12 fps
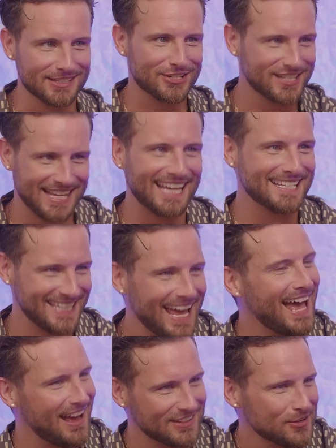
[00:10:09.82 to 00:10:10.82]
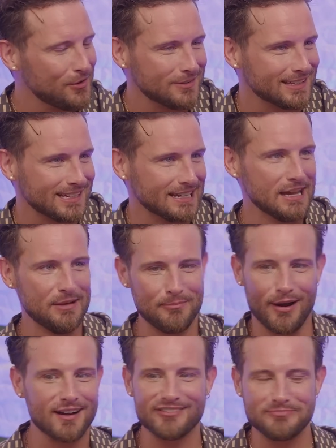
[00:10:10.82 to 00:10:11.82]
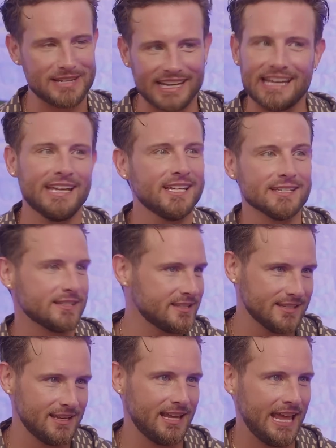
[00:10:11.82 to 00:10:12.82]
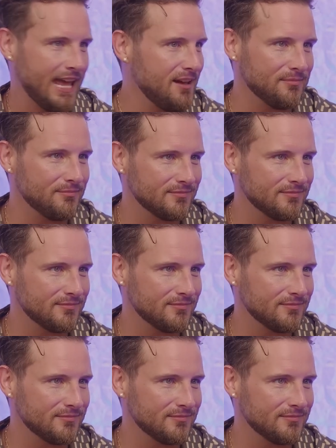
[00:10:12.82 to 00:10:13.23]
It's just like, yeah, totally. Part of me is him.